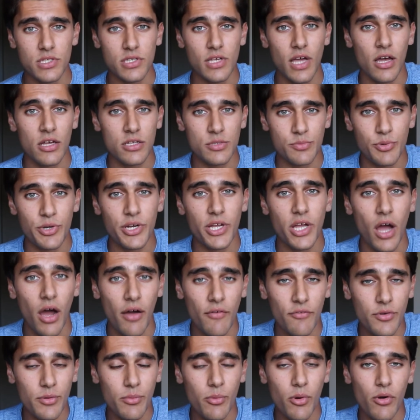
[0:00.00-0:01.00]
I was pretty
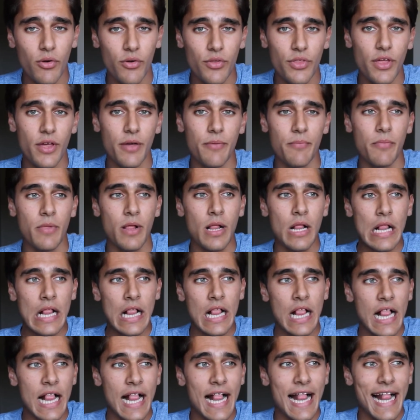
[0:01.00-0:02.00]
comfortable with him.
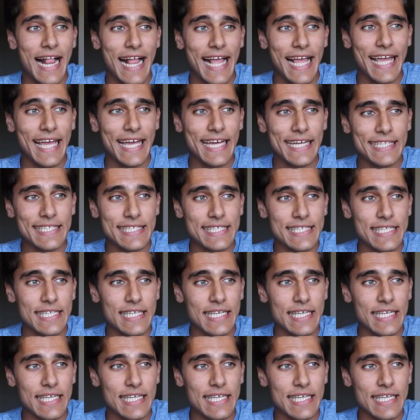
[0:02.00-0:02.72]
And